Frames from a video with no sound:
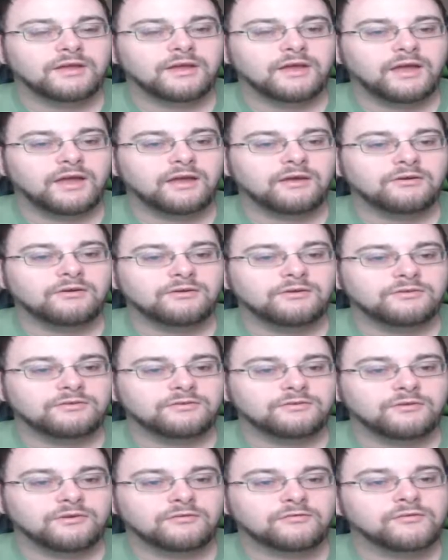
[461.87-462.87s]
Ares is
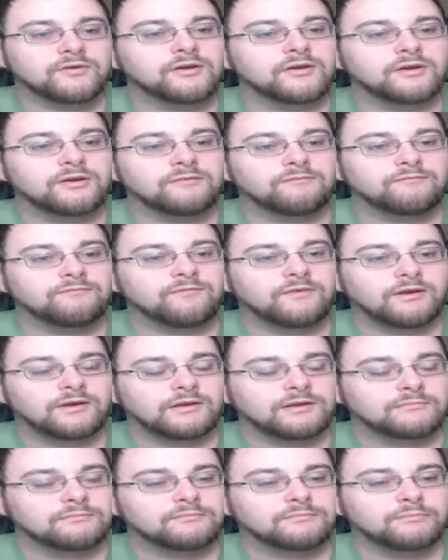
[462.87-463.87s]
over here
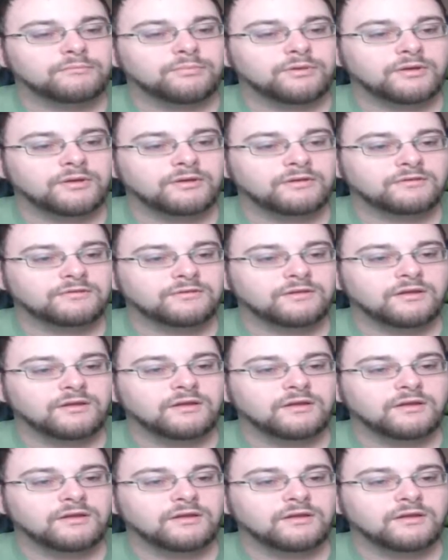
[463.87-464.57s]
fucking pissed.